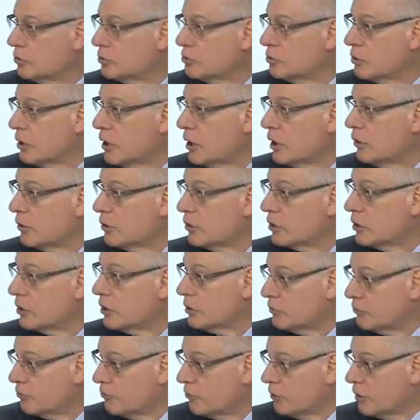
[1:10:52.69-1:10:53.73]

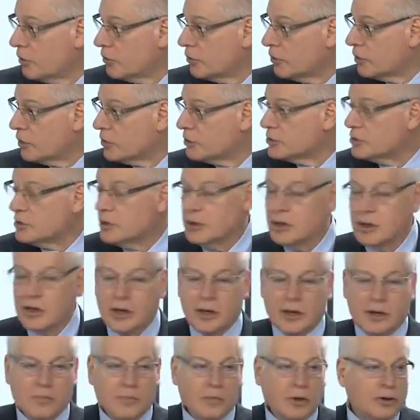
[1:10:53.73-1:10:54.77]
neutrality, and fairness.
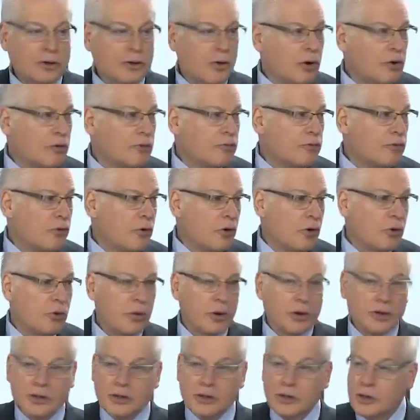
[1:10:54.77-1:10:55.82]
But going
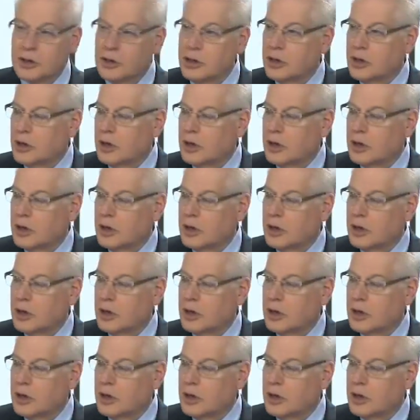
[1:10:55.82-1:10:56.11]
forward,